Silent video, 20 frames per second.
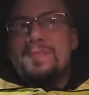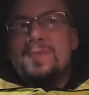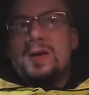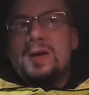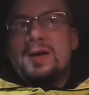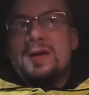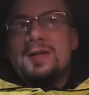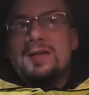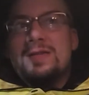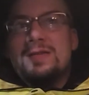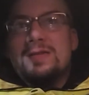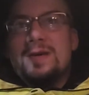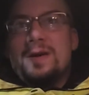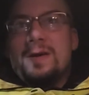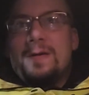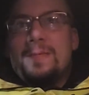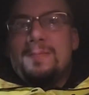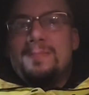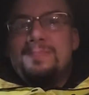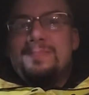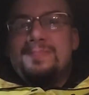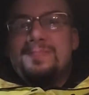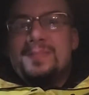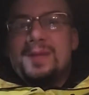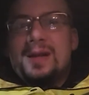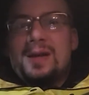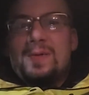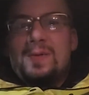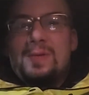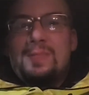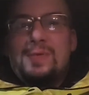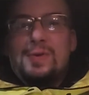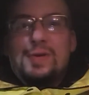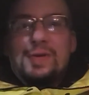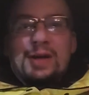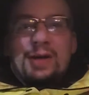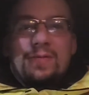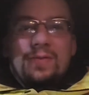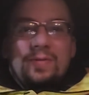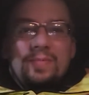Because I want
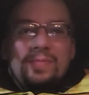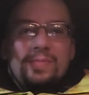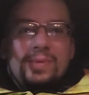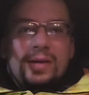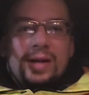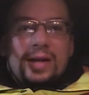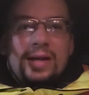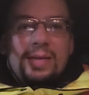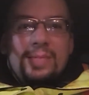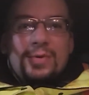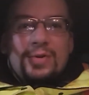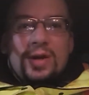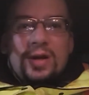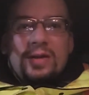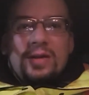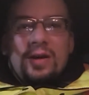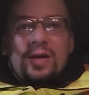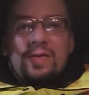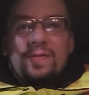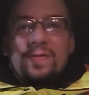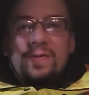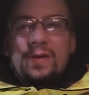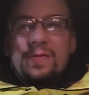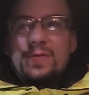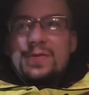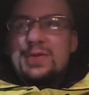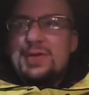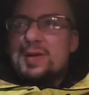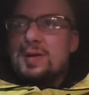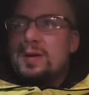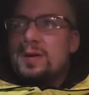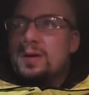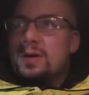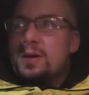more of that one. But I keep trying the other flavors.